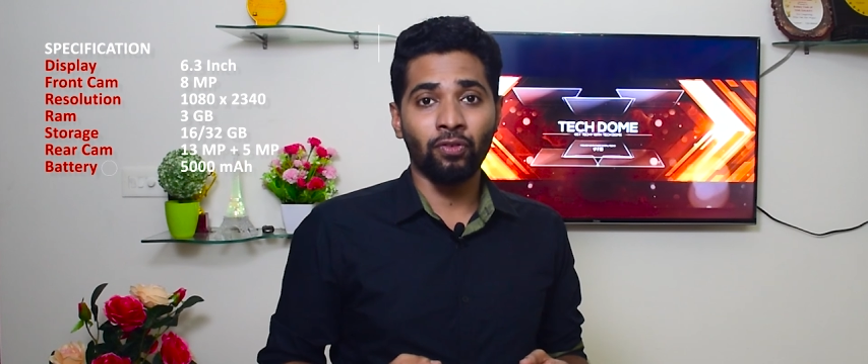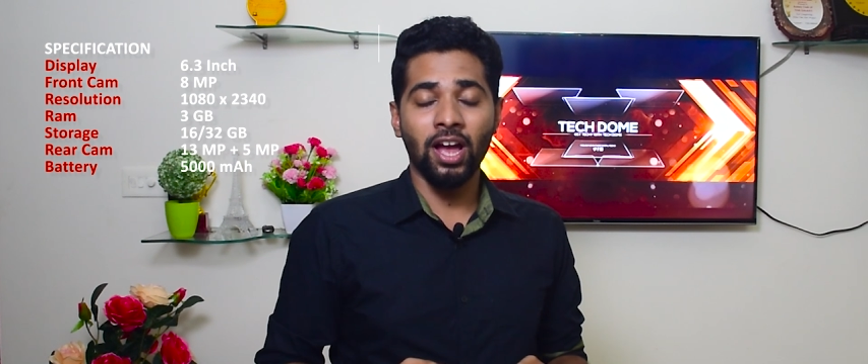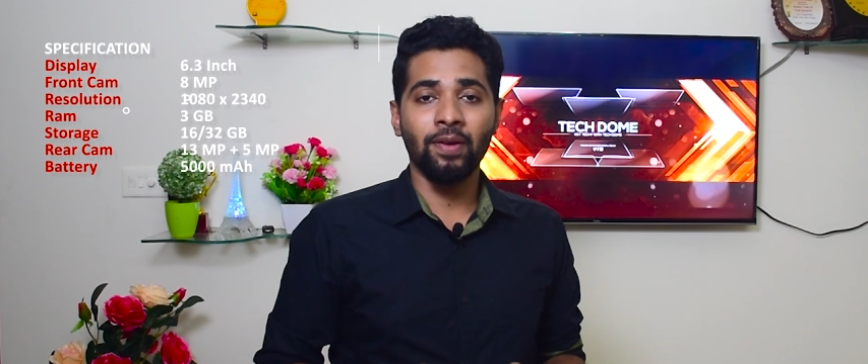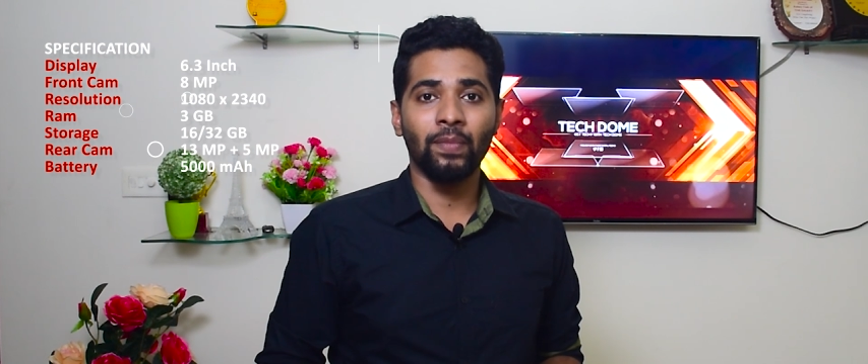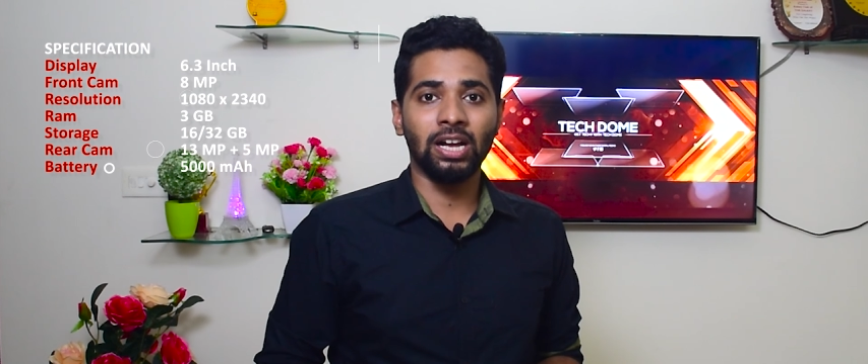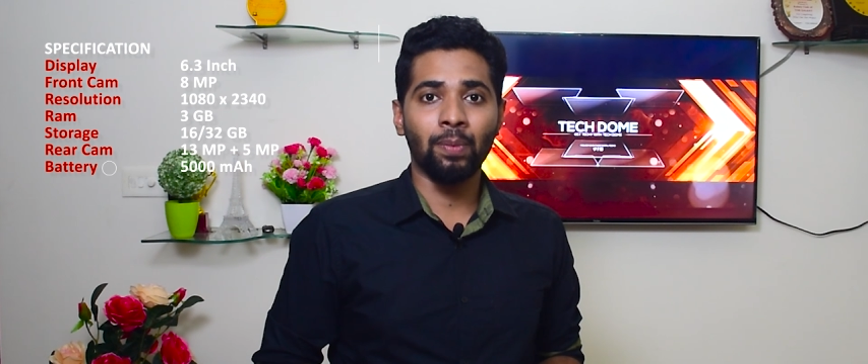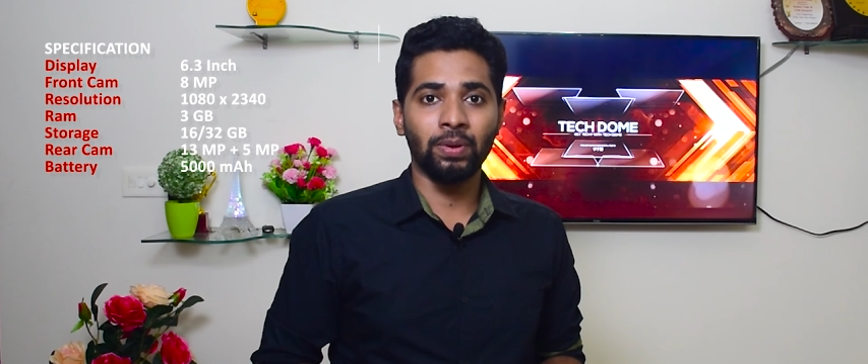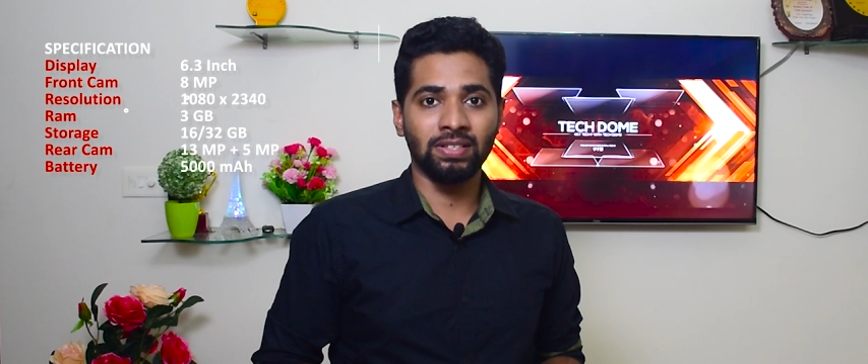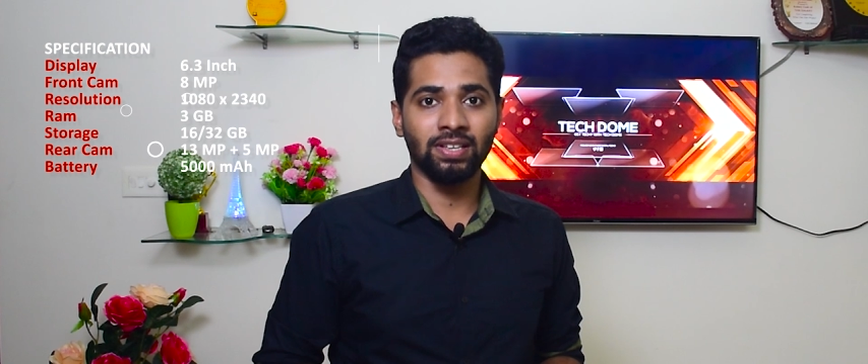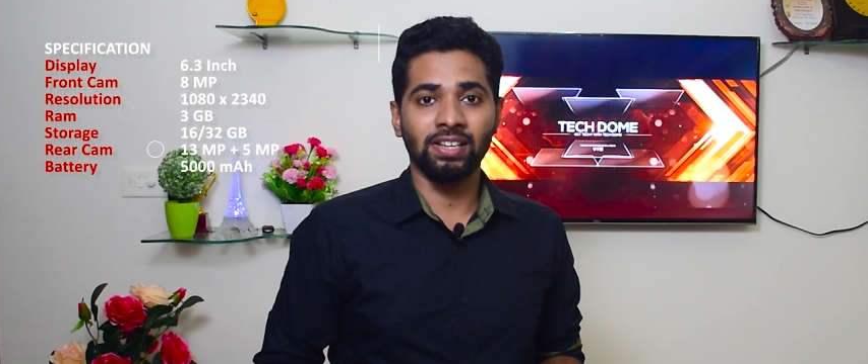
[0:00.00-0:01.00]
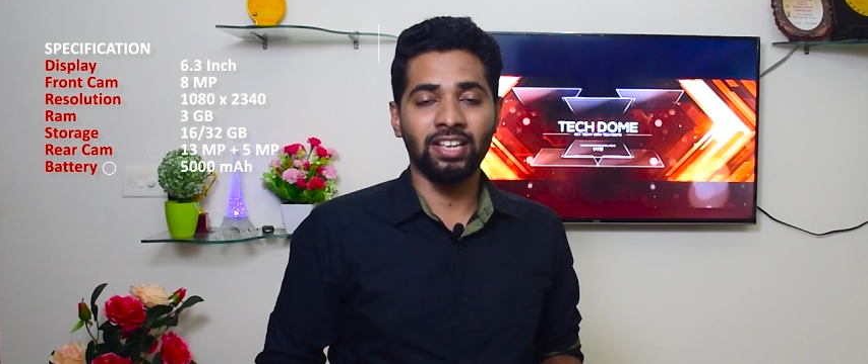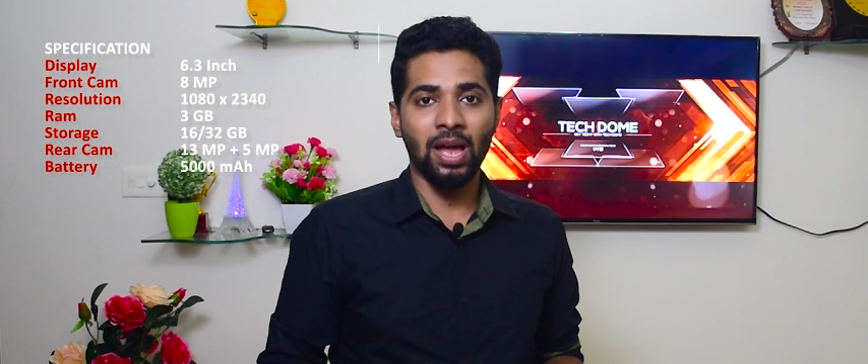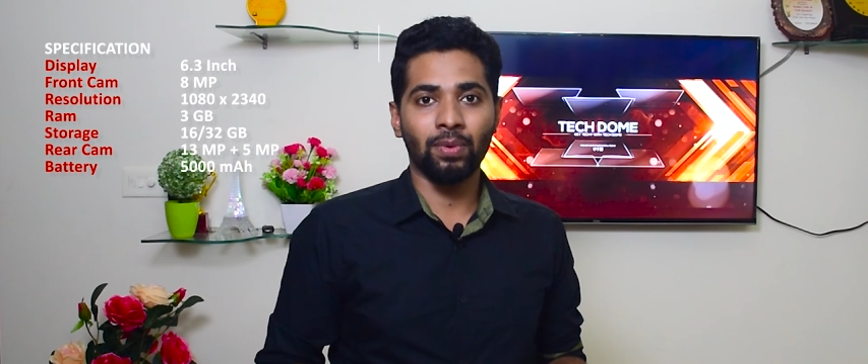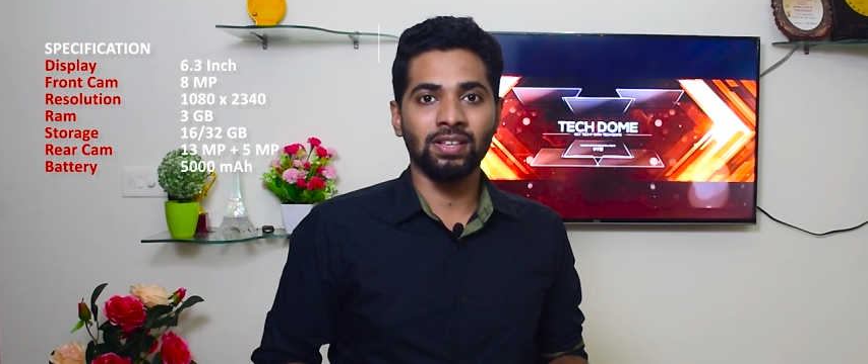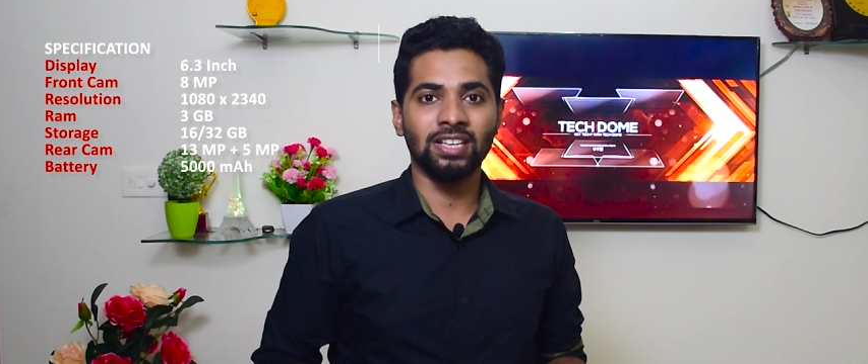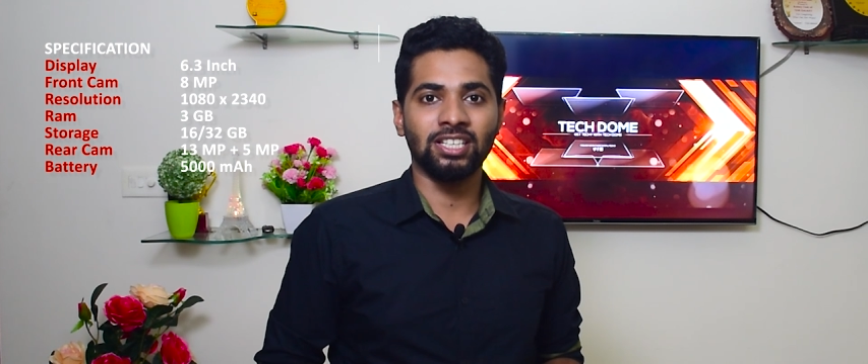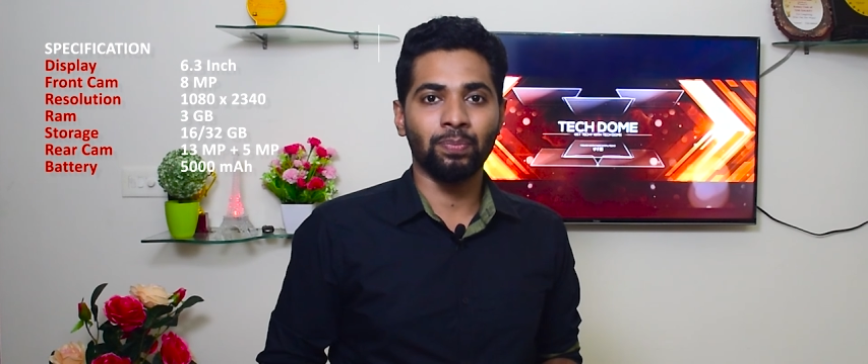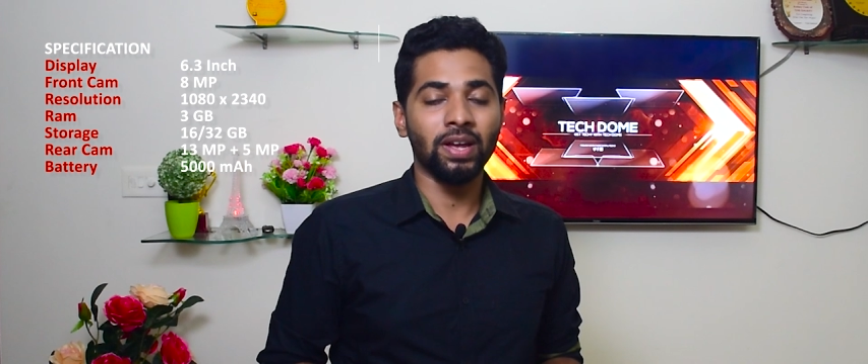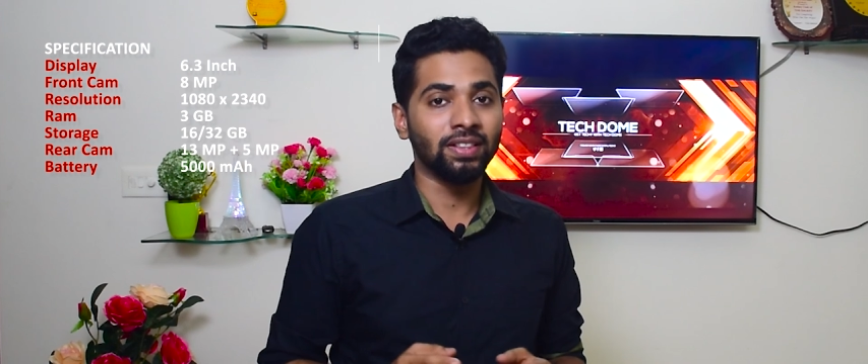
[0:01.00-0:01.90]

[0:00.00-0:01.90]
megapixel camera setup